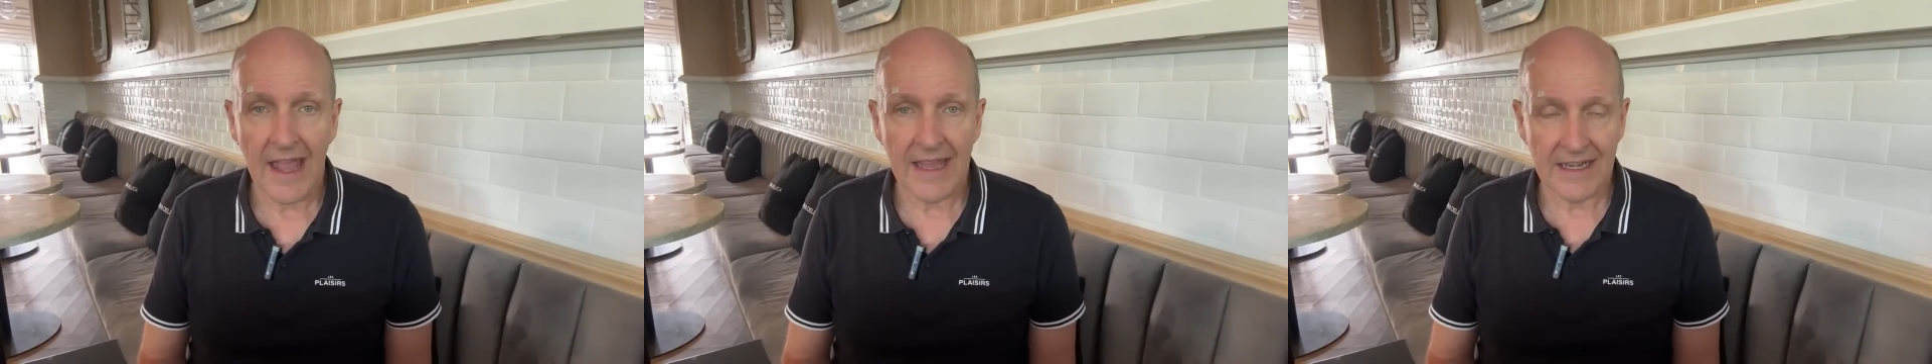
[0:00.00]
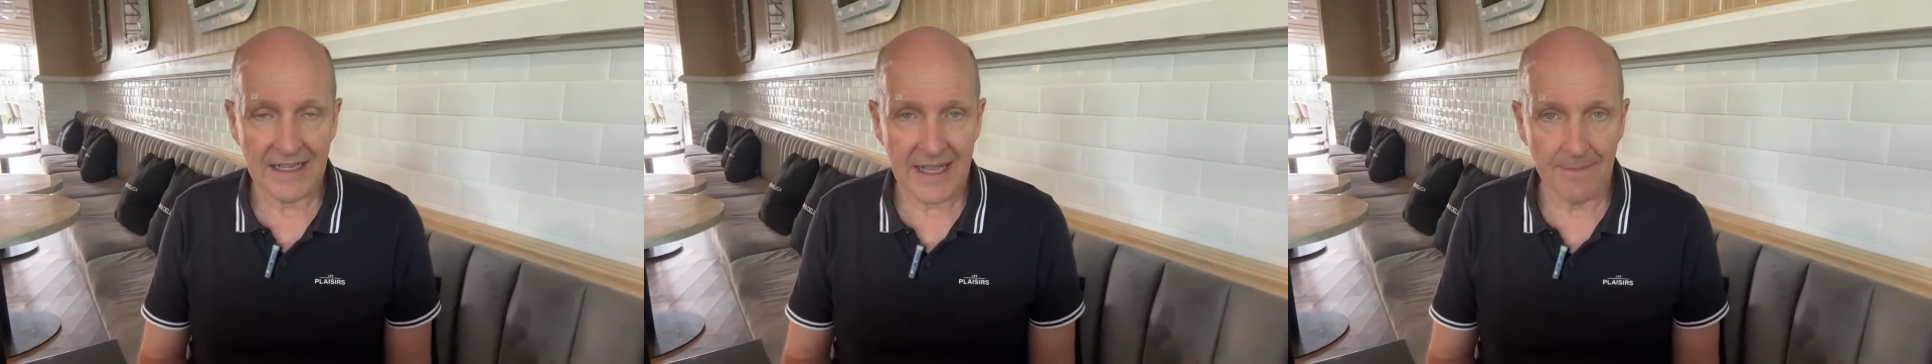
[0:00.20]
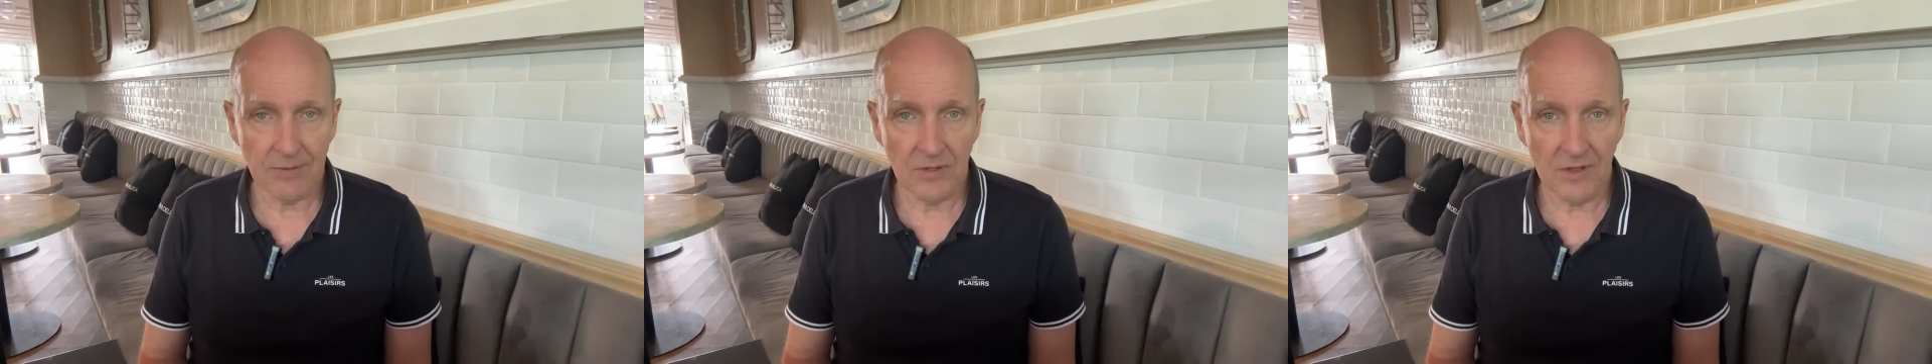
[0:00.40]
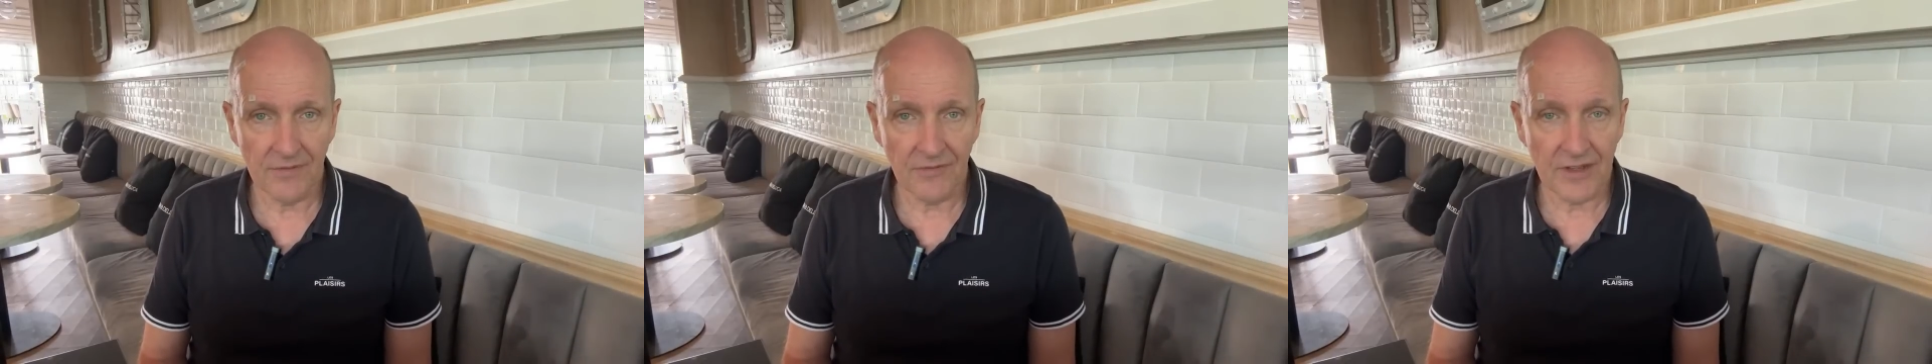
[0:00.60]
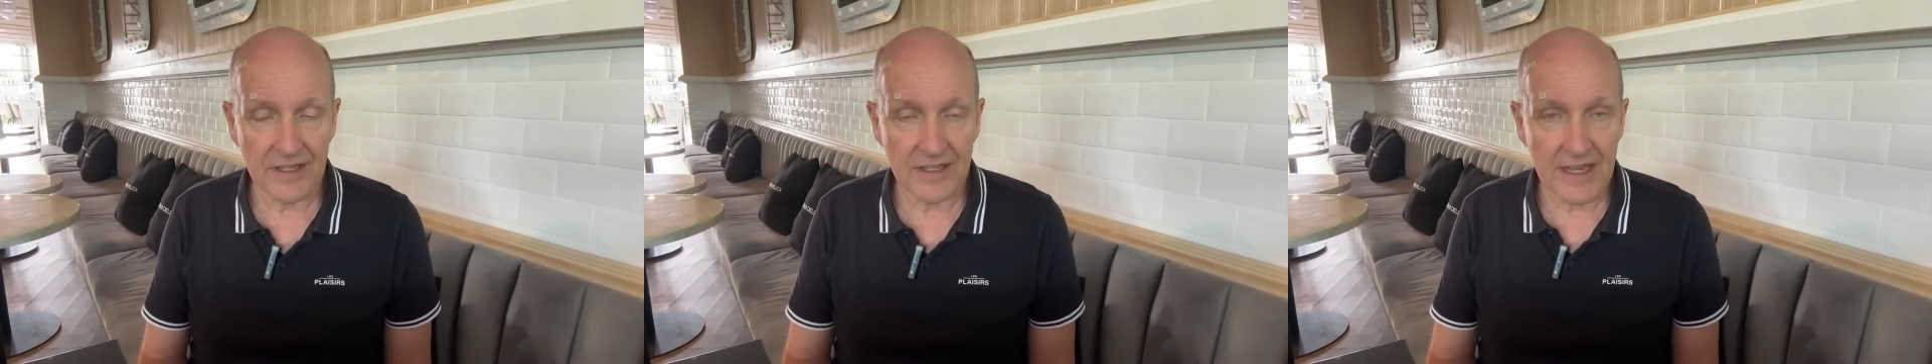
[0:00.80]
and a couple
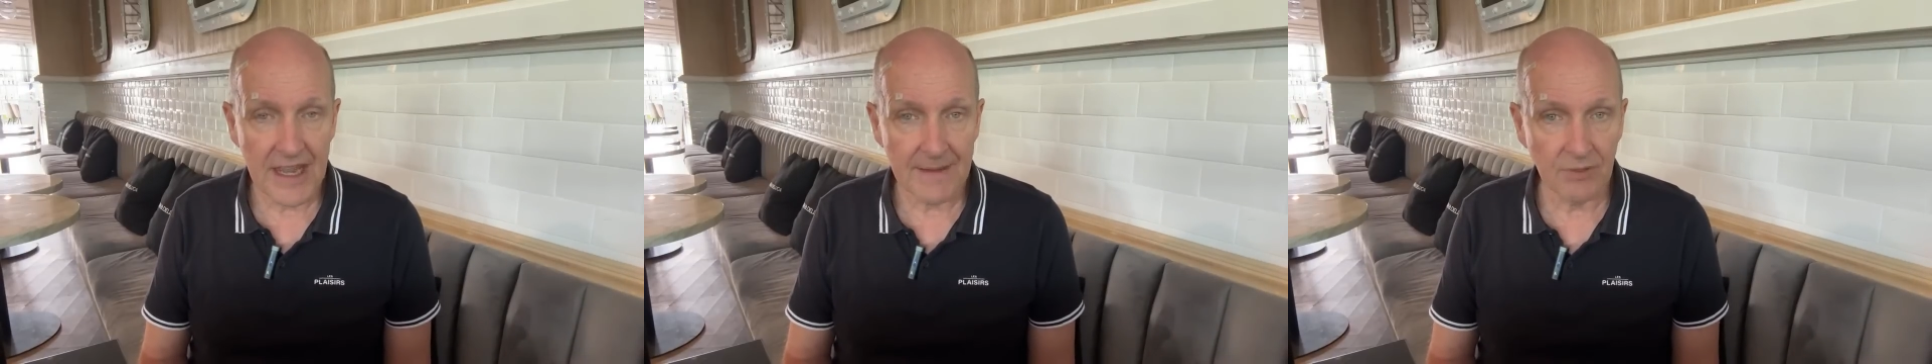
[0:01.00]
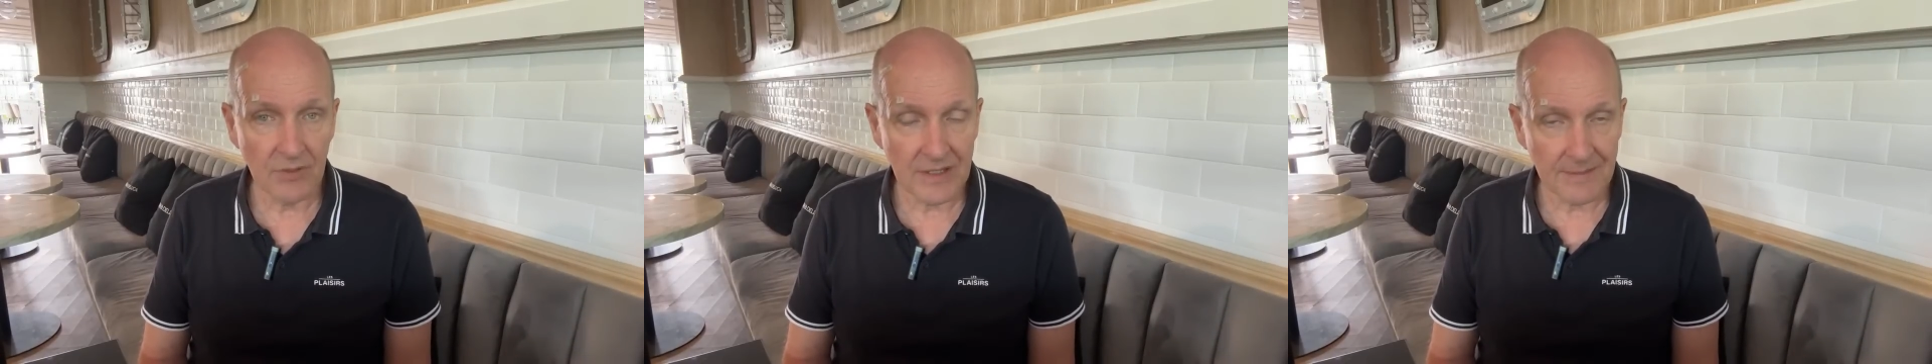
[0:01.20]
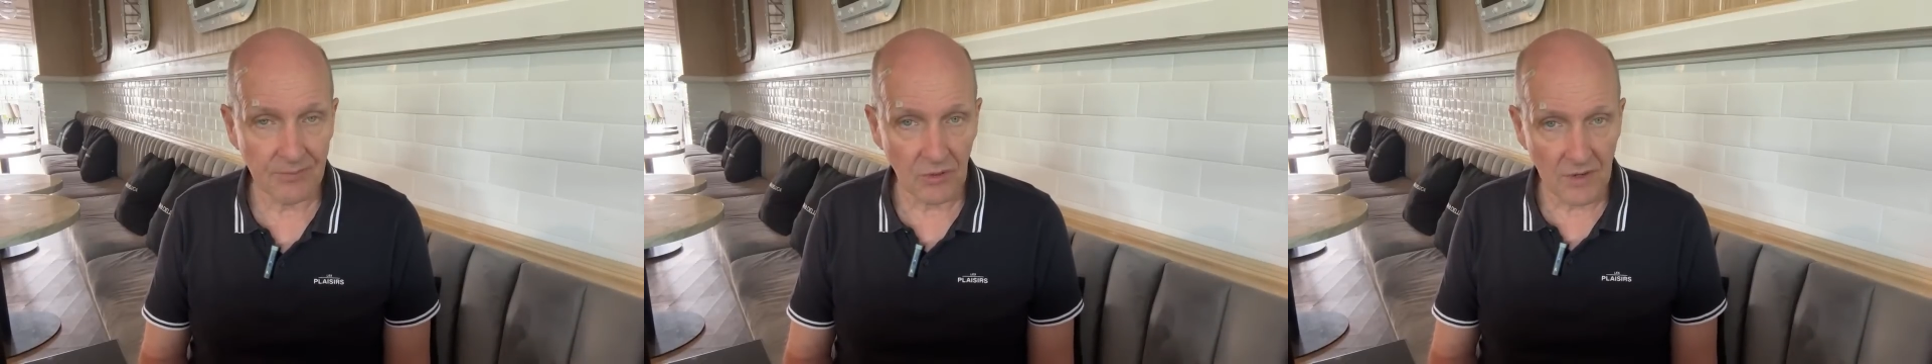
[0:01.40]
of the neighbouring